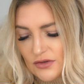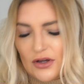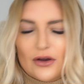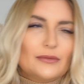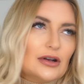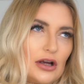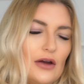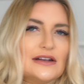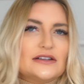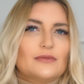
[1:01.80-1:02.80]
So I'm going to
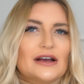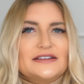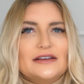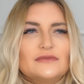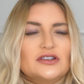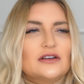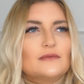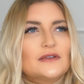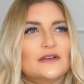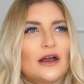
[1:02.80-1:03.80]
go into my
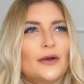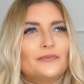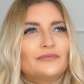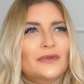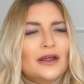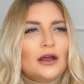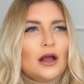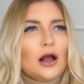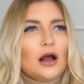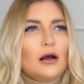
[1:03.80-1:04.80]
symptoms,
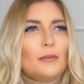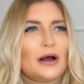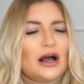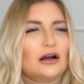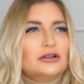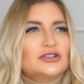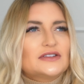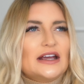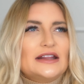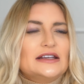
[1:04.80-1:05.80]
but I'll just
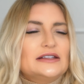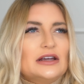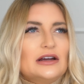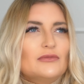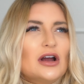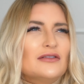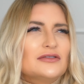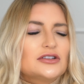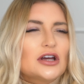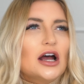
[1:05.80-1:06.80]
say this time
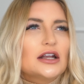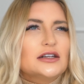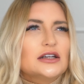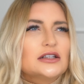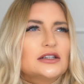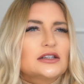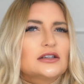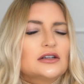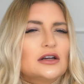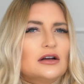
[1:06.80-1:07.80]
round, tiredness.
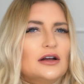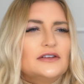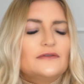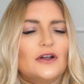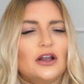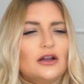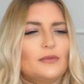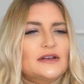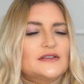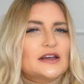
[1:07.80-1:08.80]
I did feel a
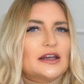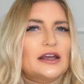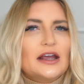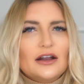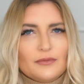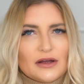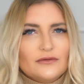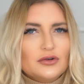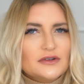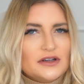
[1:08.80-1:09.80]
little bit sicky, had a bit of
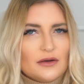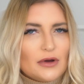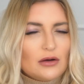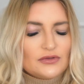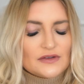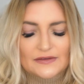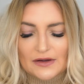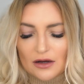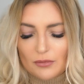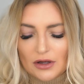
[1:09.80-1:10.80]
nausea, but I wasn't
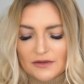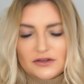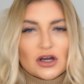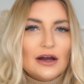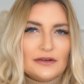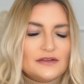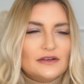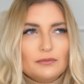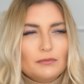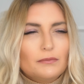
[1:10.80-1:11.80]
sick, but the tiredness
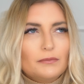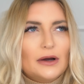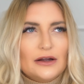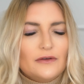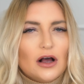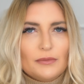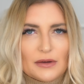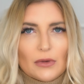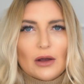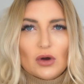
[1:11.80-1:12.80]
has by far
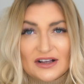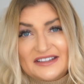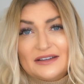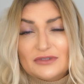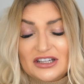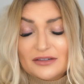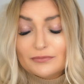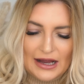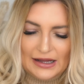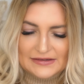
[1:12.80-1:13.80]
been my worst symptom.
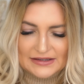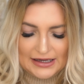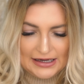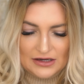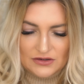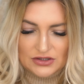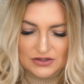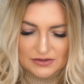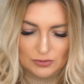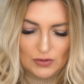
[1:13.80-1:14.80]
Right, let's get into
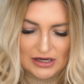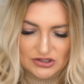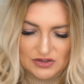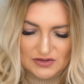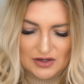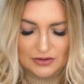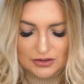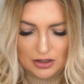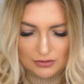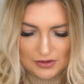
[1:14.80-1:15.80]
some questions. Now I
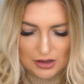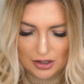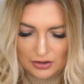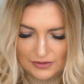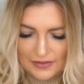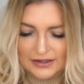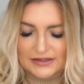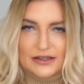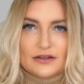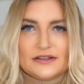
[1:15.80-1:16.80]
know a load of
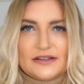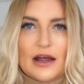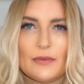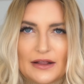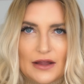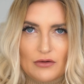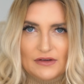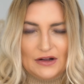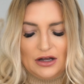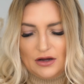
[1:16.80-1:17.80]
these are the same and there
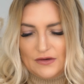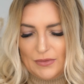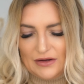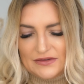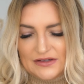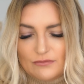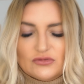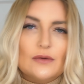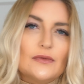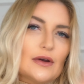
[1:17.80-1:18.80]
is a load about
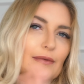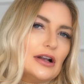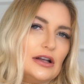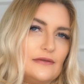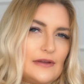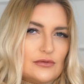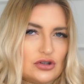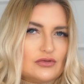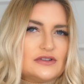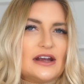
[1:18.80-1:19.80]
symptoms, so I'm going to leave them
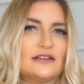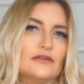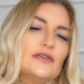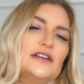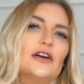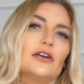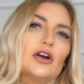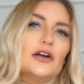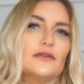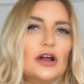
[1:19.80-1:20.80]
towards the end of the video and
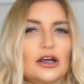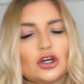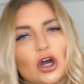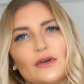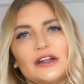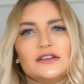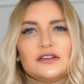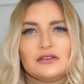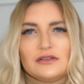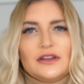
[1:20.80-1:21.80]
kind of like go
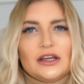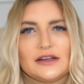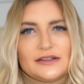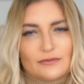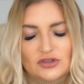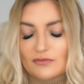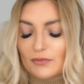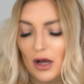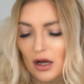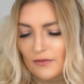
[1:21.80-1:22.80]
into the symptom
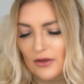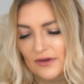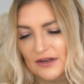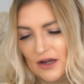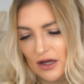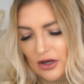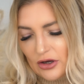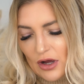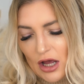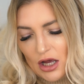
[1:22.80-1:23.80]
part of the video.